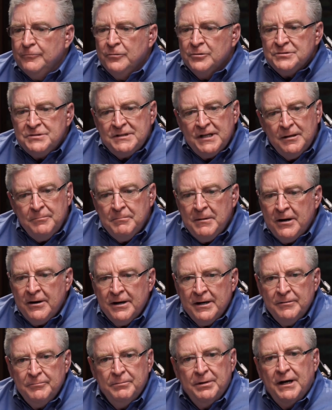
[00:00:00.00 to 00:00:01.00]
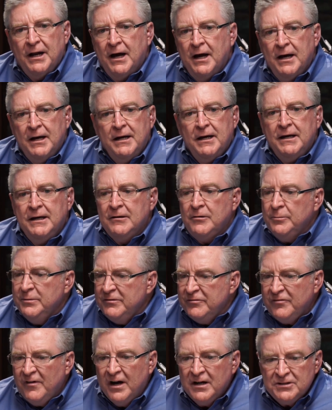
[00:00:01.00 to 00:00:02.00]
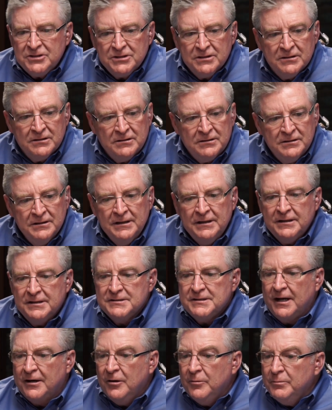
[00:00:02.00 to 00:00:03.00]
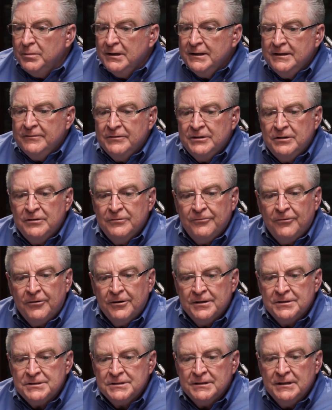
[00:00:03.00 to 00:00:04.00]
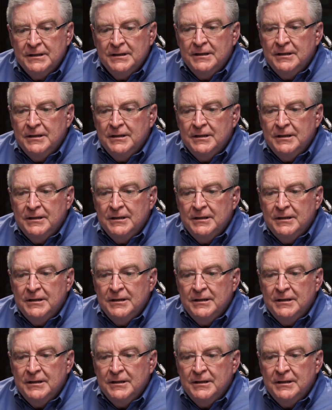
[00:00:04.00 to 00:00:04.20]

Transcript: we'll stay married, but it'll be functional because I don't believe in divorce.